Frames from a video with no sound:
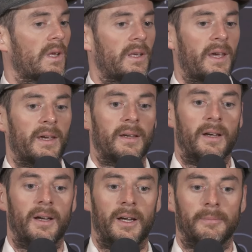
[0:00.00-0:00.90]
Yeah,
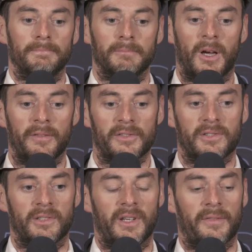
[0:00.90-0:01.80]

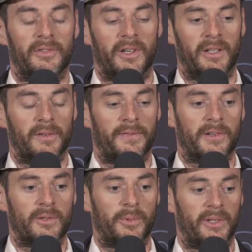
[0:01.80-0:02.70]
obviously after getting the
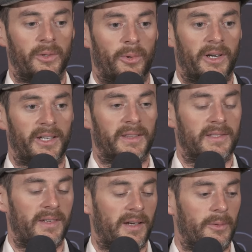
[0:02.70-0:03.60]
first win, you want to get the
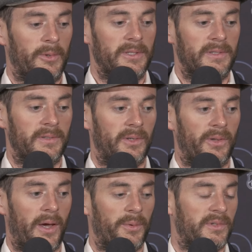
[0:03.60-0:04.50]
second one. So
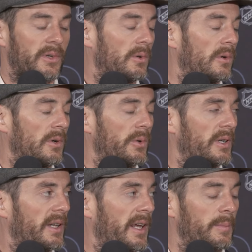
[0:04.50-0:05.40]
that was the goal going
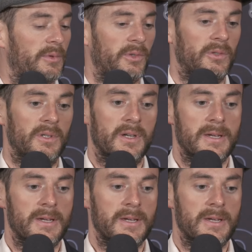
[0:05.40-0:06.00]
into game two.